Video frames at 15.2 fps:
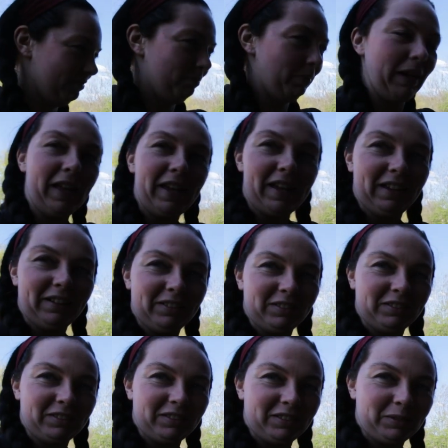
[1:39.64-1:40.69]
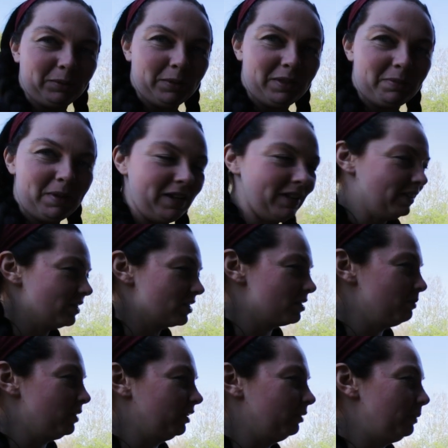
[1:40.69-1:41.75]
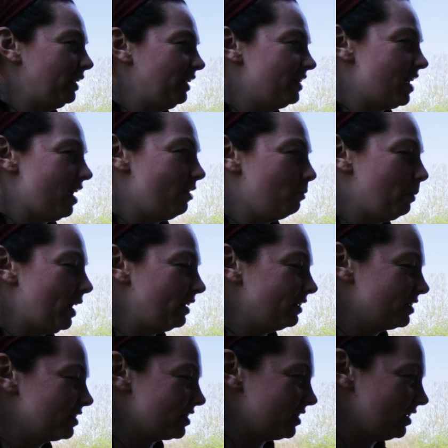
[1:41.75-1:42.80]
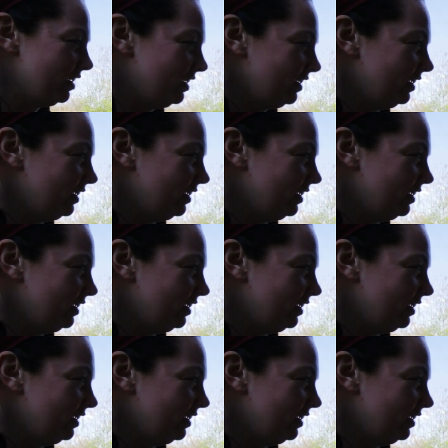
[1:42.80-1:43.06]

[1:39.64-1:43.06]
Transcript: playing with making some little mini tail bags.